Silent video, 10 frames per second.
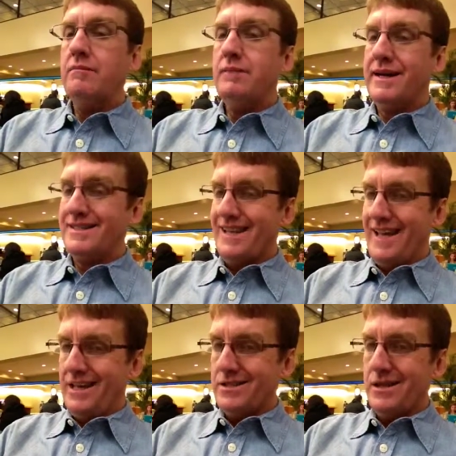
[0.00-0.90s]
but it's a
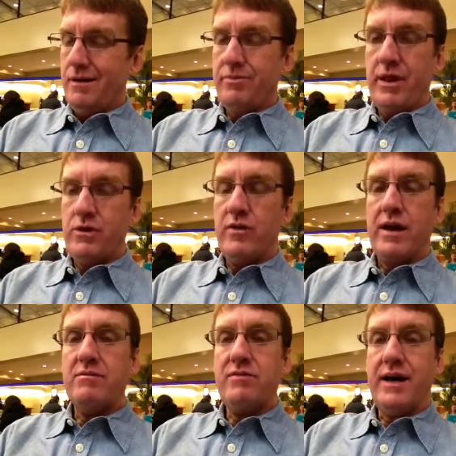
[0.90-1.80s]
heads up that you've got
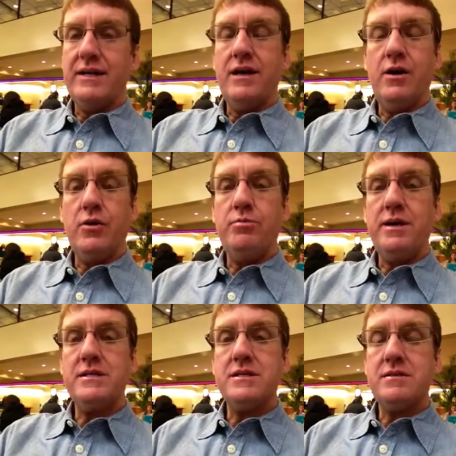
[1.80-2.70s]
to find other
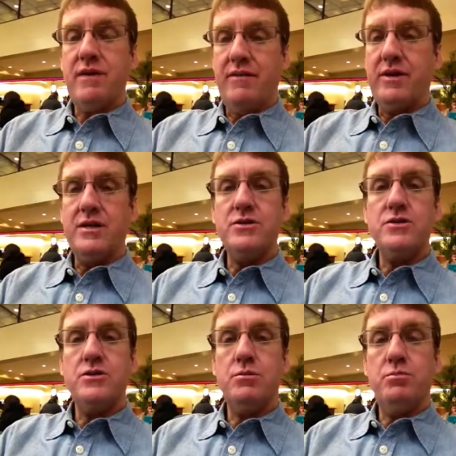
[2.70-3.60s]
pieces of evidence
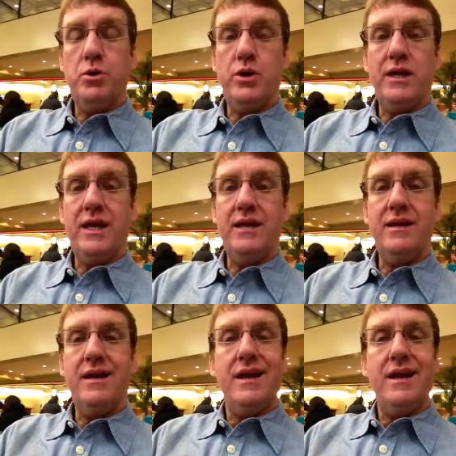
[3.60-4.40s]
to put in